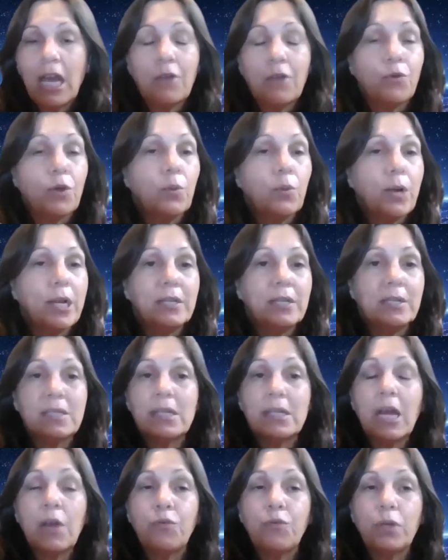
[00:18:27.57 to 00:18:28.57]
every
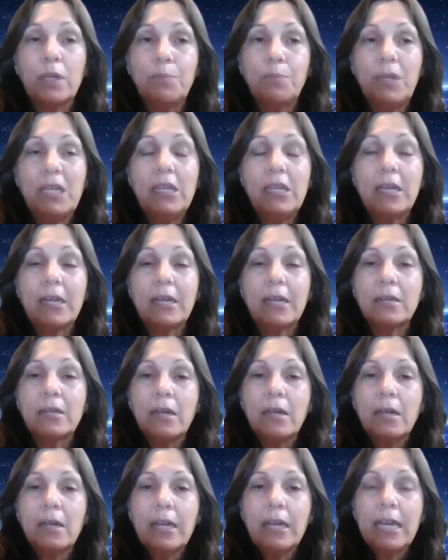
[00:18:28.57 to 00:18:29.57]
race, every being
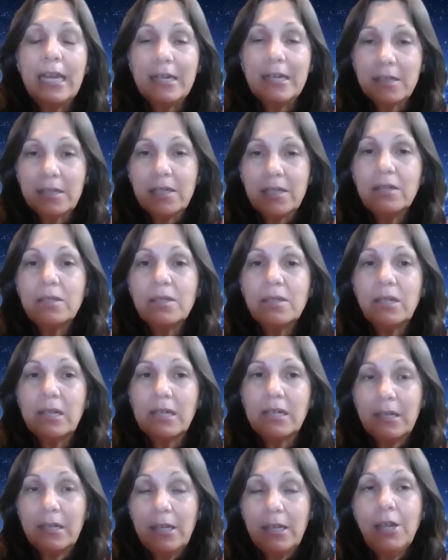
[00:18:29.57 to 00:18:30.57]

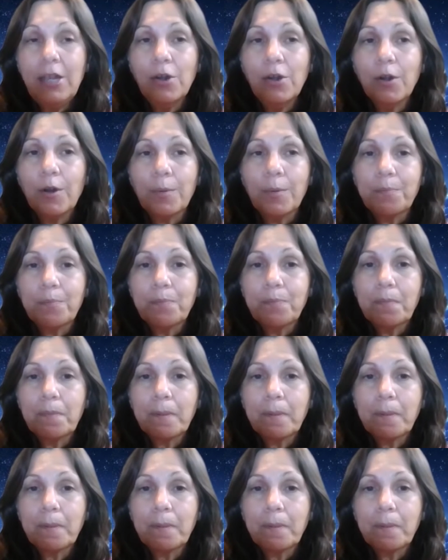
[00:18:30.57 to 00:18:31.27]
existing here,